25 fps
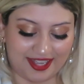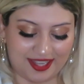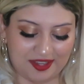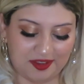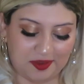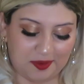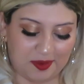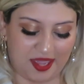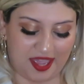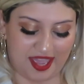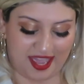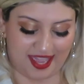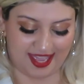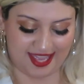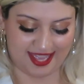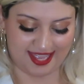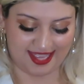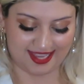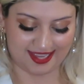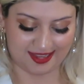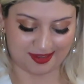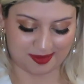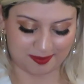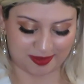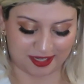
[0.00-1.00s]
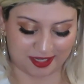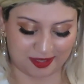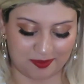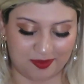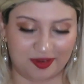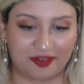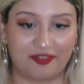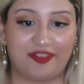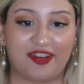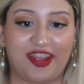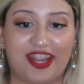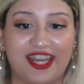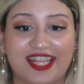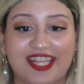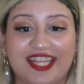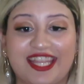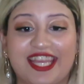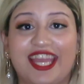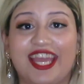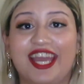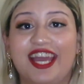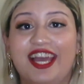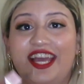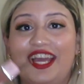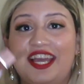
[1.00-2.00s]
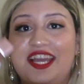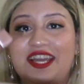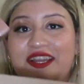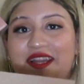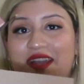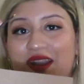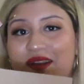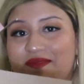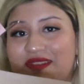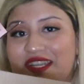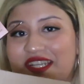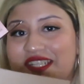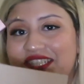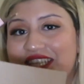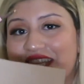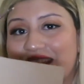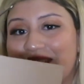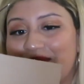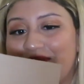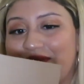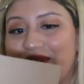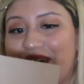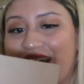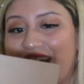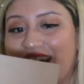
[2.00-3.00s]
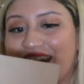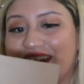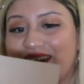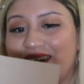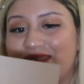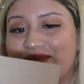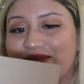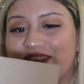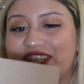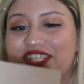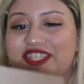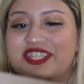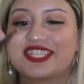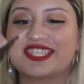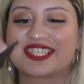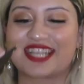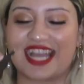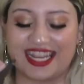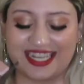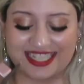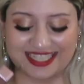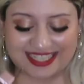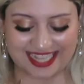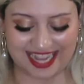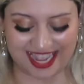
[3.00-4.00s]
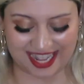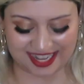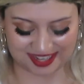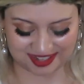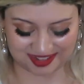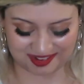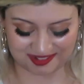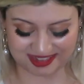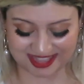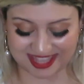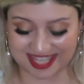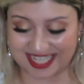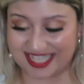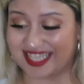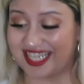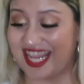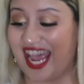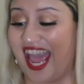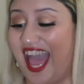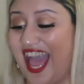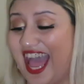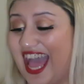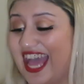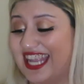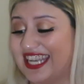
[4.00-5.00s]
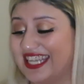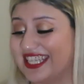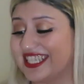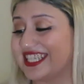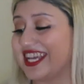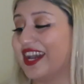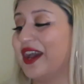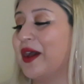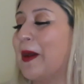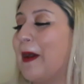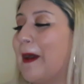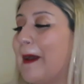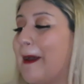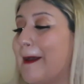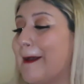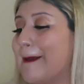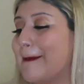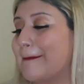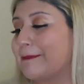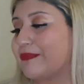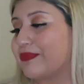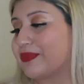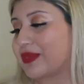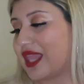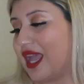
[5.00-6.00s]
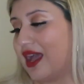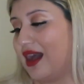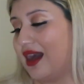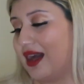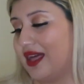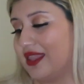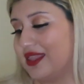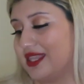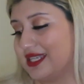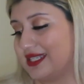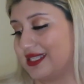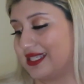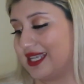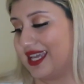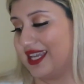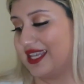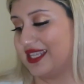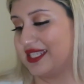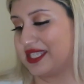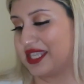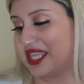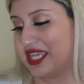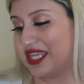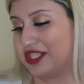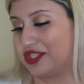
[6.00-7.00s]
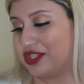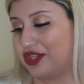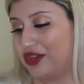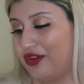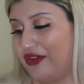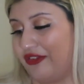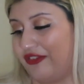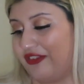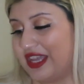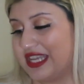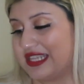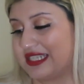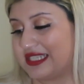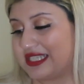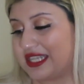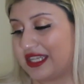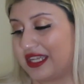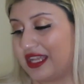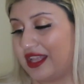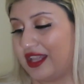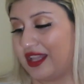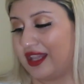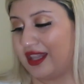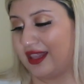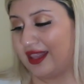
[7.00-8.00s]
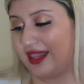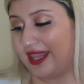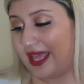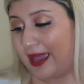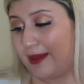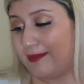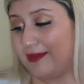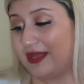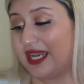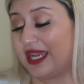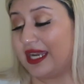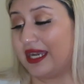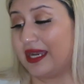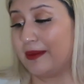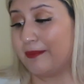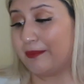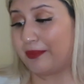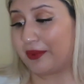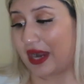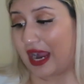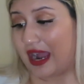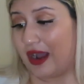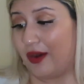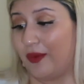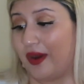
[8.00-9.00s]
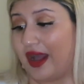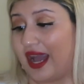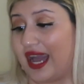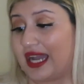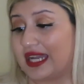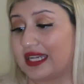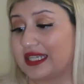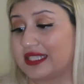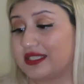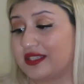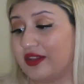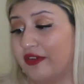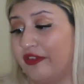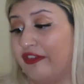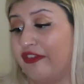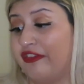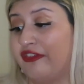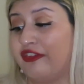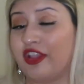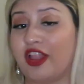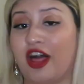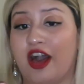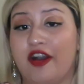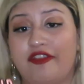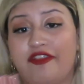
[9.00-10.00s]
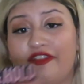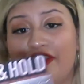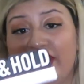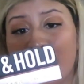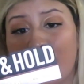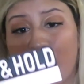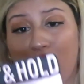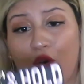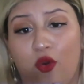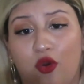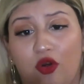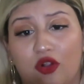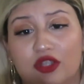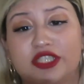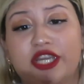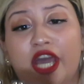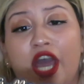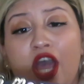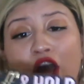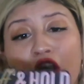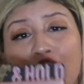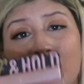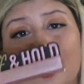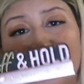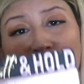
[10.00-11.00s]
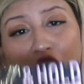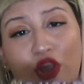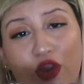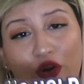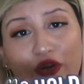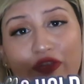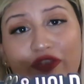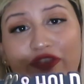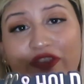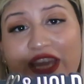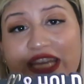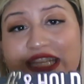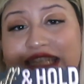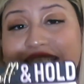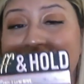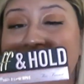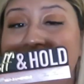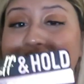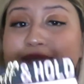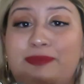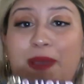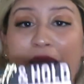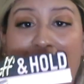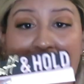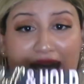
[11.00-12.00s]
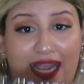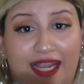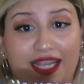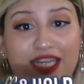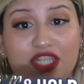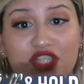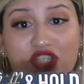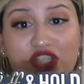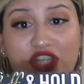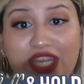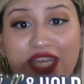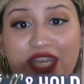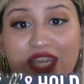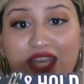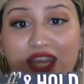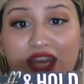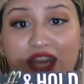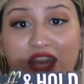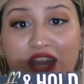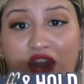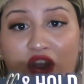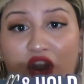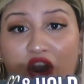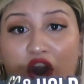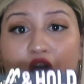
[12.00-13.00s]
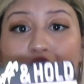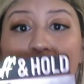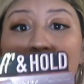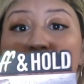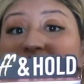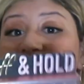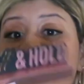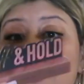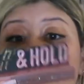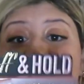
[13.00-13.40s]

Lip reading: Okay, oh my god, we're finally coming to the bottom, which is kind of sad. I don't want this to end. This is the Too Faced Laminating Brow Wax Fluff and Hold. Too Faced's packaging? Are we